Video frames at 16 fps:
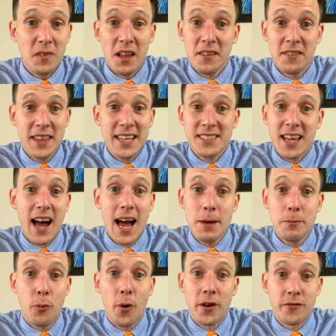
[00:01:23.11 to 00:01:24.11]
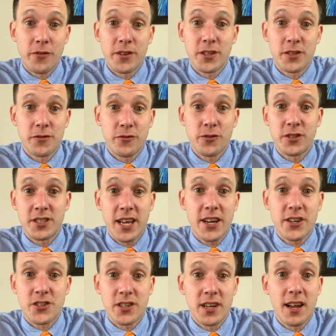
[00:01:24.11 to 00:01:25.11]
That's the high point for this first
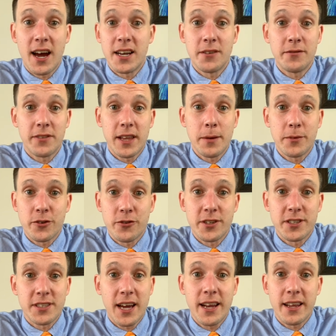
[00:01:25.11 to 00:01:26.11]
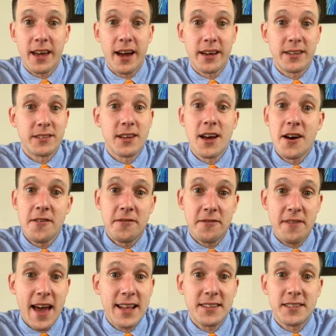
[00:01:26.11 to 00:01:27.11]
section on inflammatory cytokines.
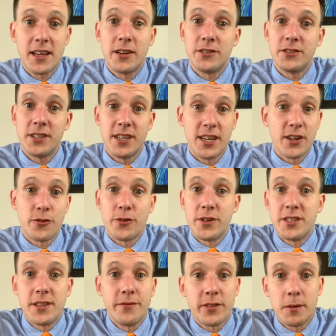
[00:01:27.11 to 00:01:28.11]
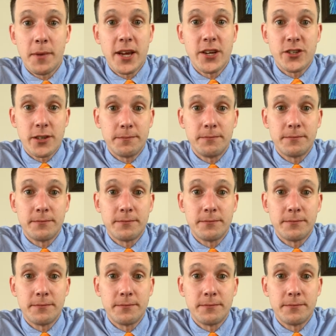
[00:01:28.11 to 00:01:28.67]
Fat cells increase inflammation.